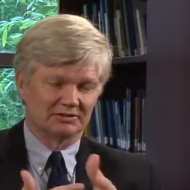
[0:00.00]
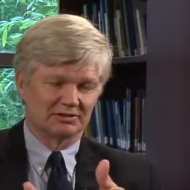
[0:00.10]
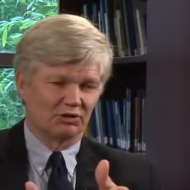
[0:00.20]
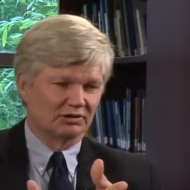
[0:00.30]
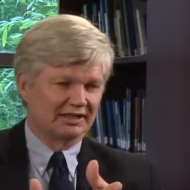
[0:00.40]

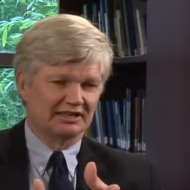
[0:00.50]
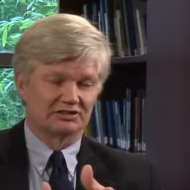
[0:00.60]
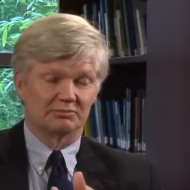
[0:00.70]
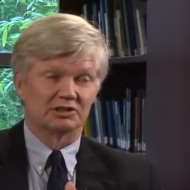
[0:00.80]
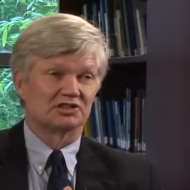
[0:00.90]
colon
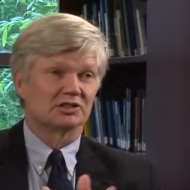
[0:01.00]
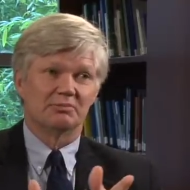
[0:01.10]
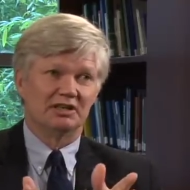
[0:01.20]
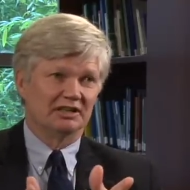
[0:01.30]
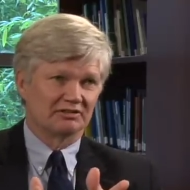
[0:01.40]
cancer among so
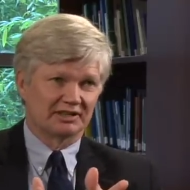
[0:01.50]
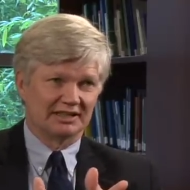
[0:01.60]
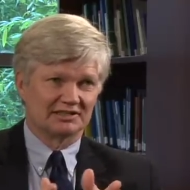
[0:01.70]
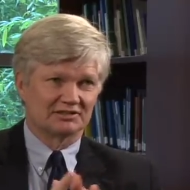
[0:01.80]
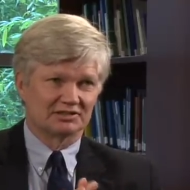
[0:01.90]
many other
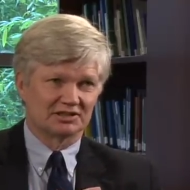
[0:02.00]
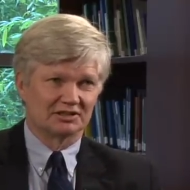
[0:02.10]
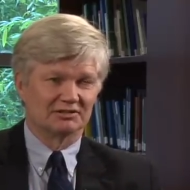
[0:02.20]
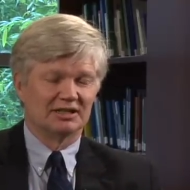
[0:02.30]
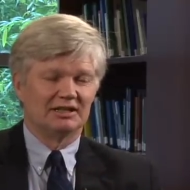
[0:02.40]
cancers.
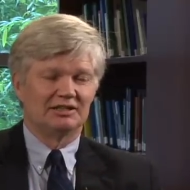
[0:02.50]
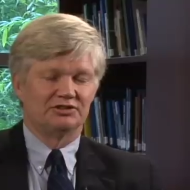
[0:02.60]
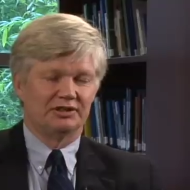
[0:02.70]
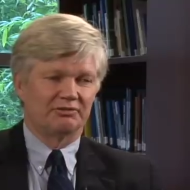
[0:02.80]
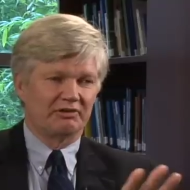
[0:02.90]
So
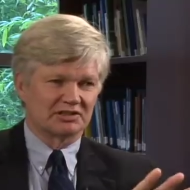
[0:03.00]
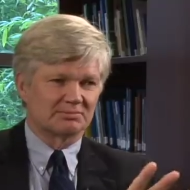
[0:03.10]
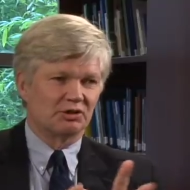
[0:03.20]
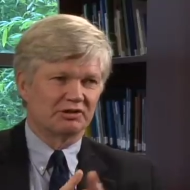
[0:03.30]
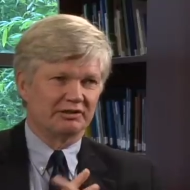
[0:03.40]
doing away with
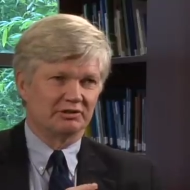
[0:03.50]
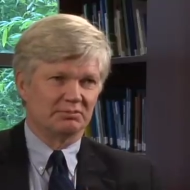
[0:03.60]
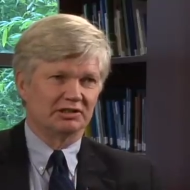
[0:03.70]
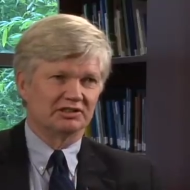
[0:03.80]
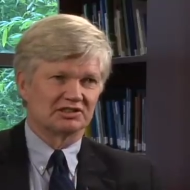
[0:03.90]
smoking would
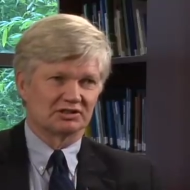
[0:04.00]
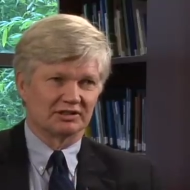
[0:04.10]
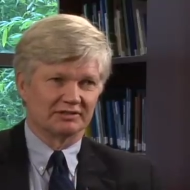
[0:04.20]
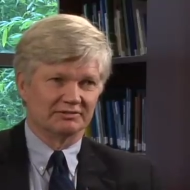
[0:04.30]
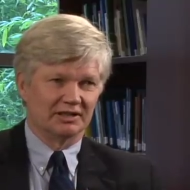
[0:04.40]
be a good
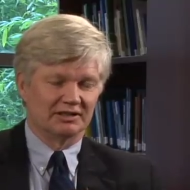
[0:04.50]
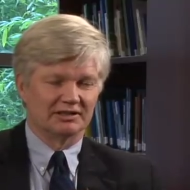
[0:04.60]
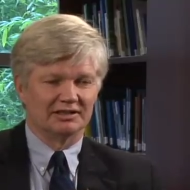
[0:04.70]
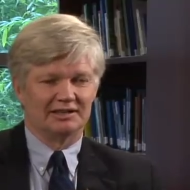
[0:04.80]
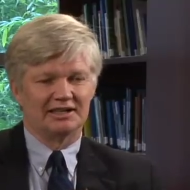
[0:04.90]
start
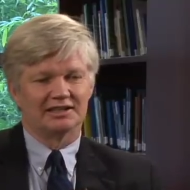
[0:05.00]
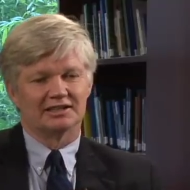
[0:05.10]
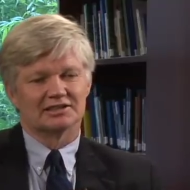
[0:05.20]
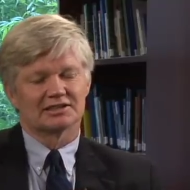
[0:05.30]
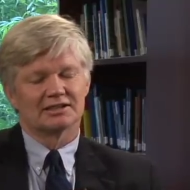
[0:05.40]
uh, in any
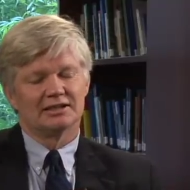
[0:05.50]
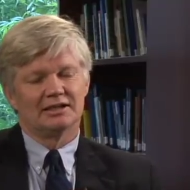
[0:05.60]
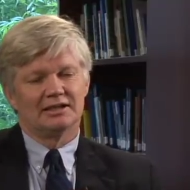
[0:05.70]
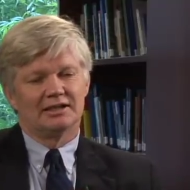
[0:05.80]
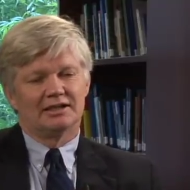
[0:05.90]
case.
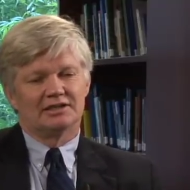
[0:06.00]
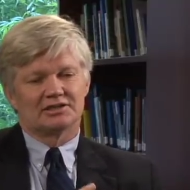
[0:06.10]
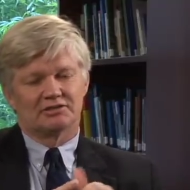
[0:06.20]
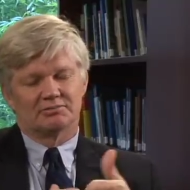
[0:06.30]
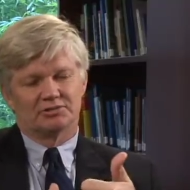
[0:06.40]

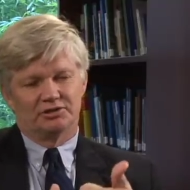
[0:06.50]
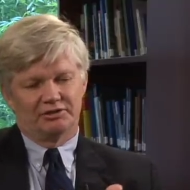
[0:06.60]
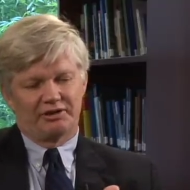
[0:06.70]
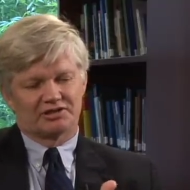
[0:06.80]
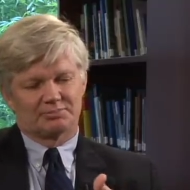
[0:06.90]
So doing
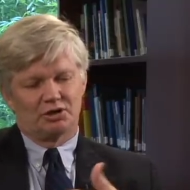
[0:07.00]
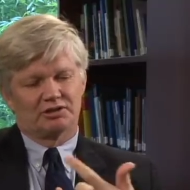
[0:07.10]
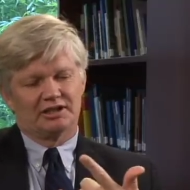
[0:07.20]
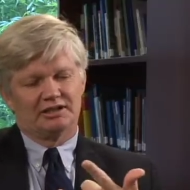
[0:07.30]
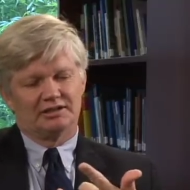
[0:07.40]
away with
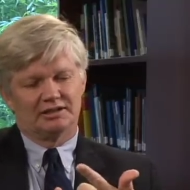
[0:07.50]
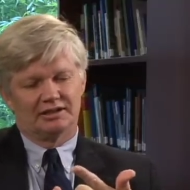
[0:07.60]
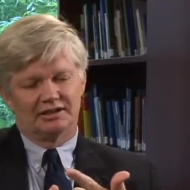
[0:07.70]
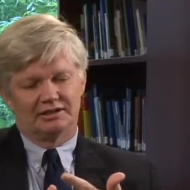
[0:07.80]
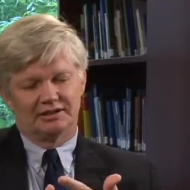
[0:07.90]
smoking,
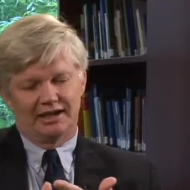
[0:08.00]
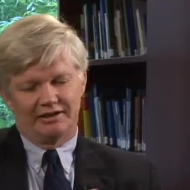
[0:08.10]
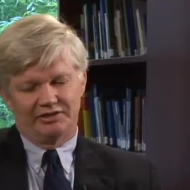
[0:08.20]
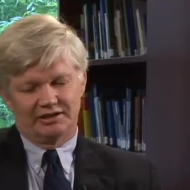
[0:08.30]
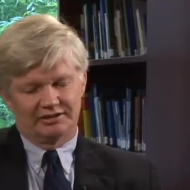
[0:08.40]
uh,
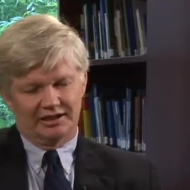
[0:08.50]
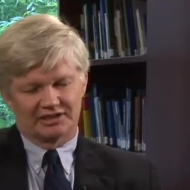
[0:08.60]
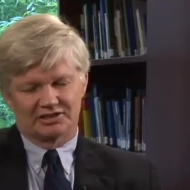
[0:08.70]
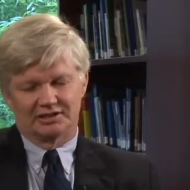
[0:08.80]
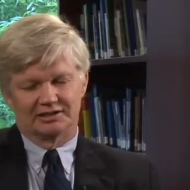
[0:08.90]
having
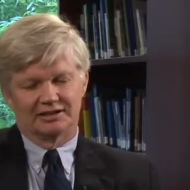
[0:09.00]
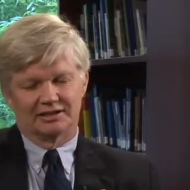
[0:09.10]
excellent